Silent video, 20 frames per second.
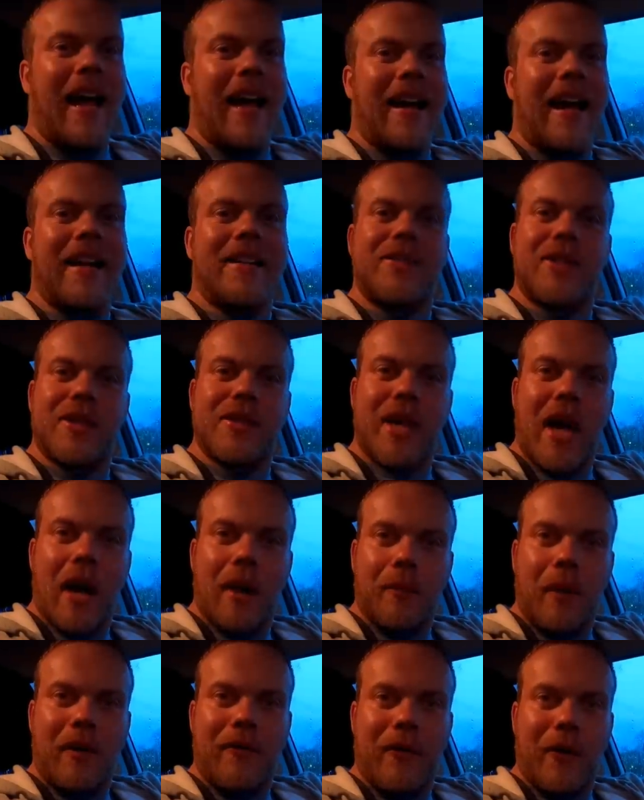And I just
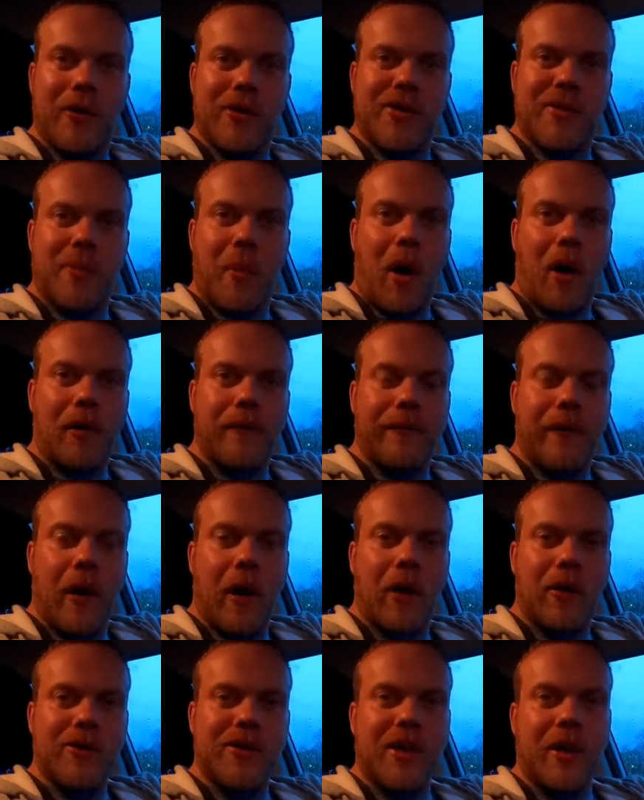got my first
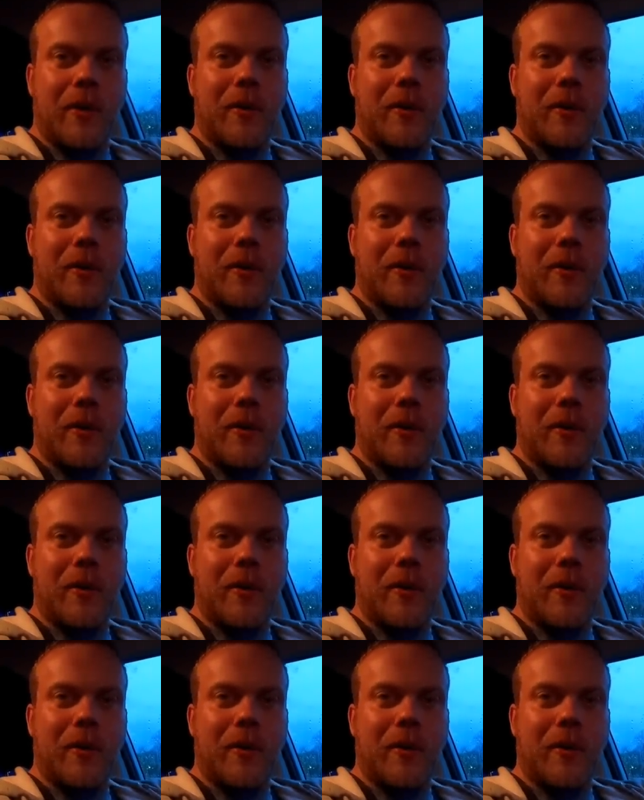smartphone.